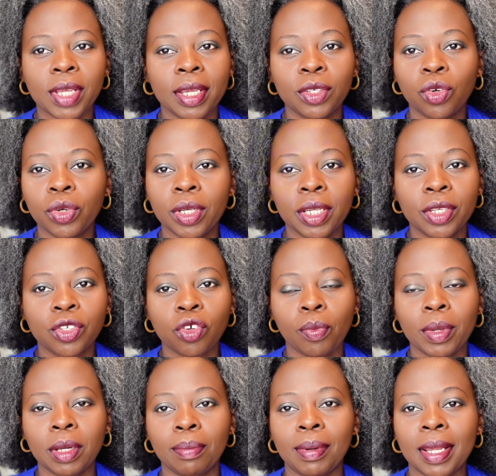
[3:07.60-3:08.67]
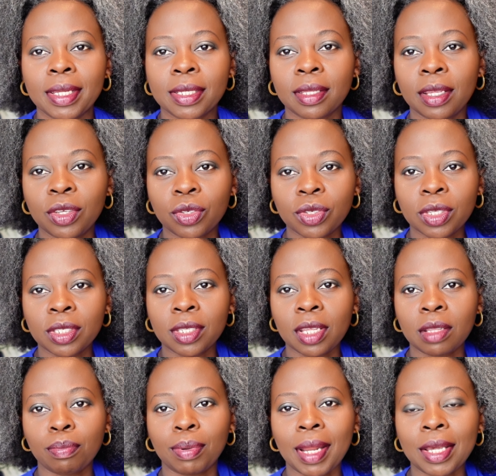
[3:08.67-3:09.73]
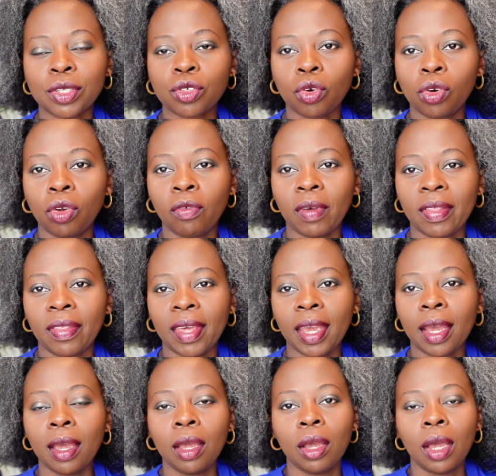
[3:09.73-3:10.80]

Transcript: I don't need so many plants. They see the plants all over there.